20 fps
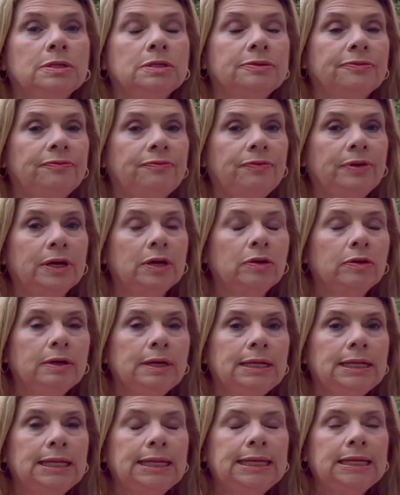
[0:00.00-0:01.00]
There was
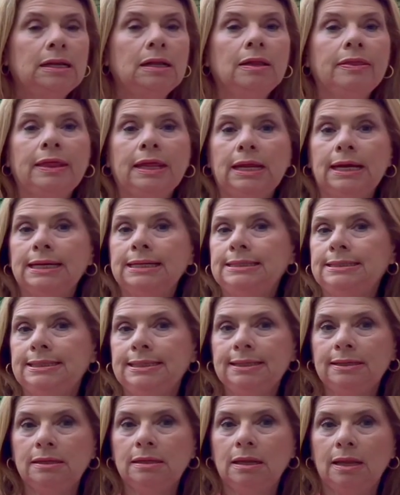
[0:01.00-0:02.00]
very little that I
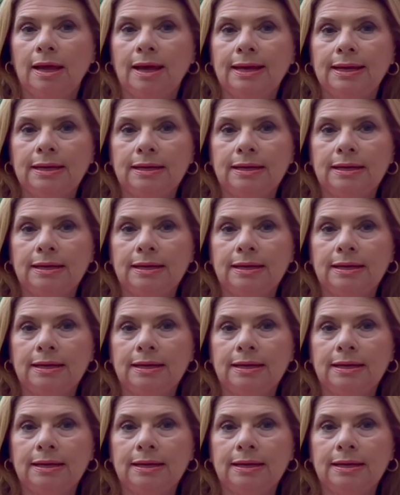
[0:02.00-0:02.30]
didn't like.